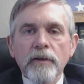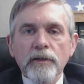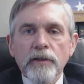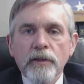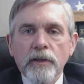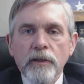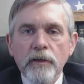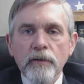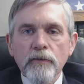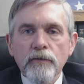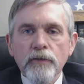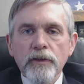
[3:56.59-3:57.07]
as
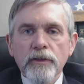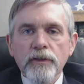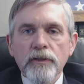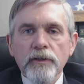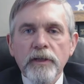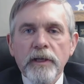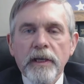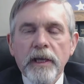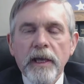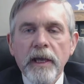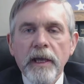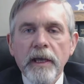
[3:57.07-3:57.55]
close as
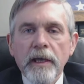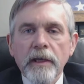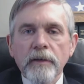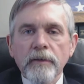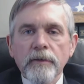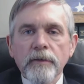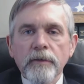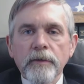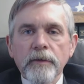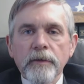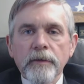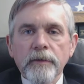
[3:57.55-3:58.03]
you can
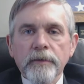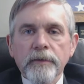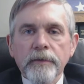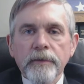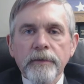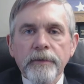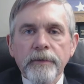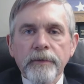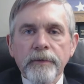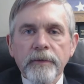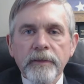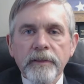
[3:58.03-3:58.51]

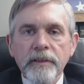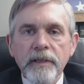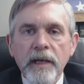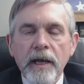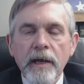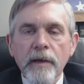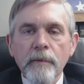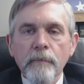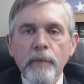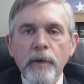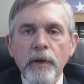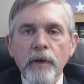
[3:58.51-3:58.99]
to the
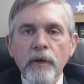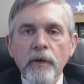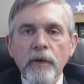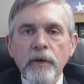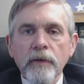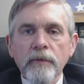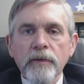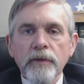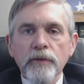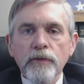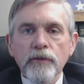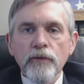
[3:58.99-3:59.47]
time
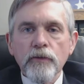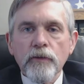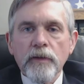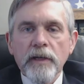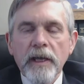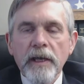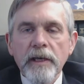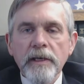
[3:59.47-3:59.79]
period that your